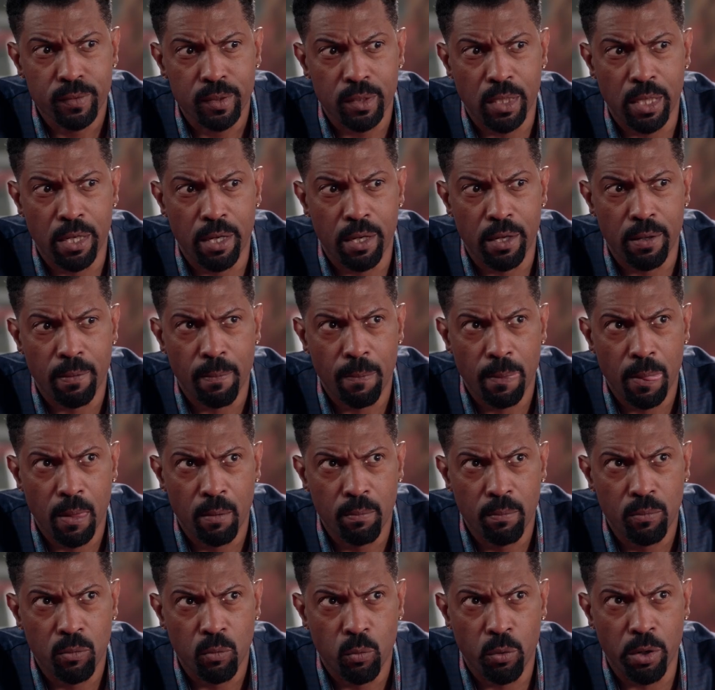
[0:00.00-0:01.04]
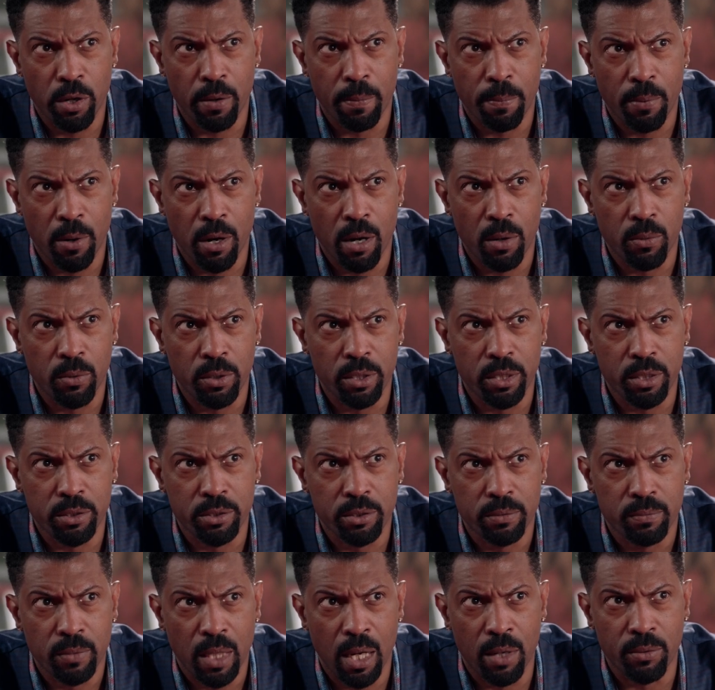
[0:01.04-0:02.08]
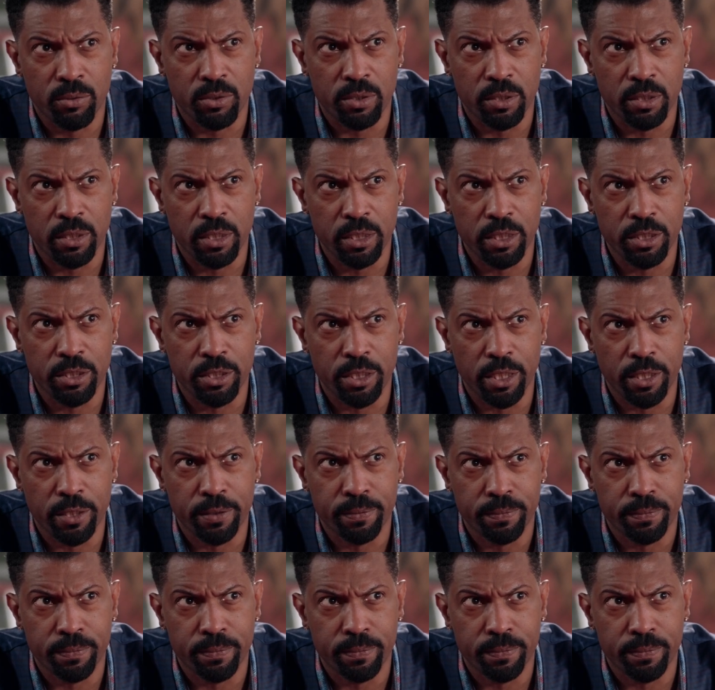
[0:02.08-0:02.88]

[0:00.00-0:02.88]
Yeah, weird part was, I was the D J.